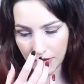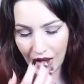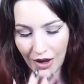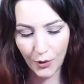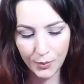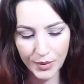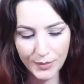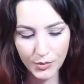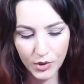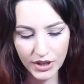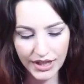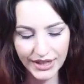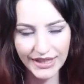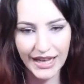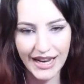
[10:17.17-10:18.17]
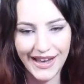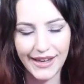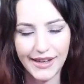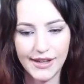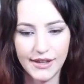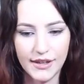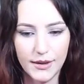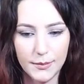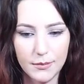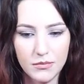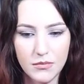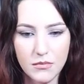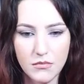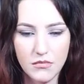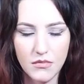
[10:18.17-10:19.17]
How people can like
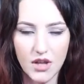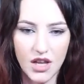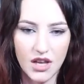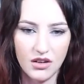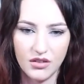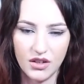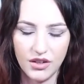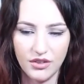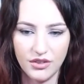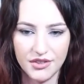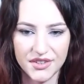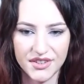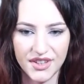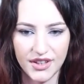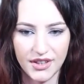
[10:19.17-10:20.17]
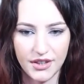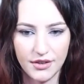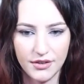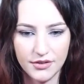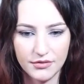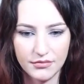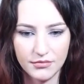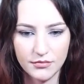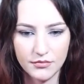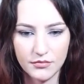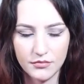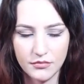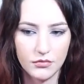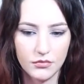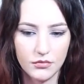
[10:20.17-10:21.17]
him? I don't understand it.
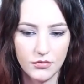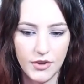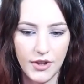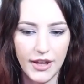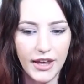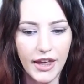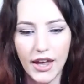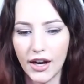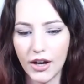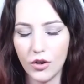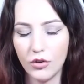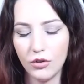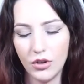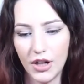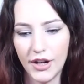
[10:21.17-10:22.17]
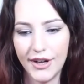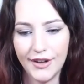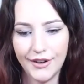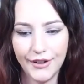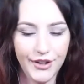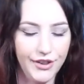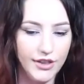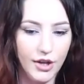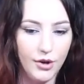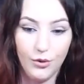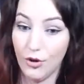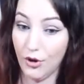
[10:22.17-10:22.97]
He got a cool haircut now.